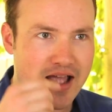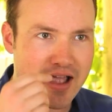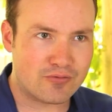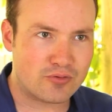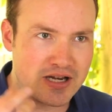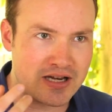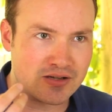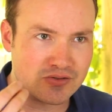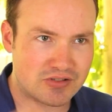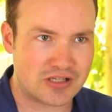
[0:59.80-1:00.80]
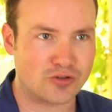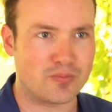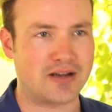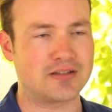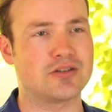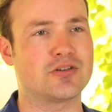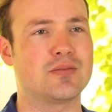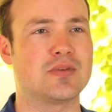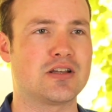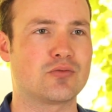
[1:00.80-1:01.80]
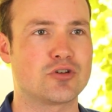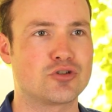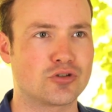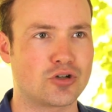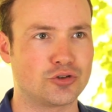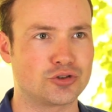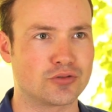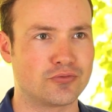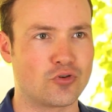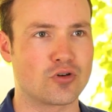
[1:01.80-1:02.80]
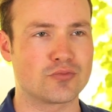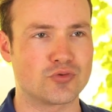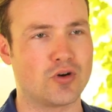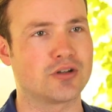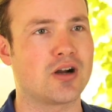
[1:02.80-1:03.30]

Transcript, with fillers: Every single bacterium in the original culture forms one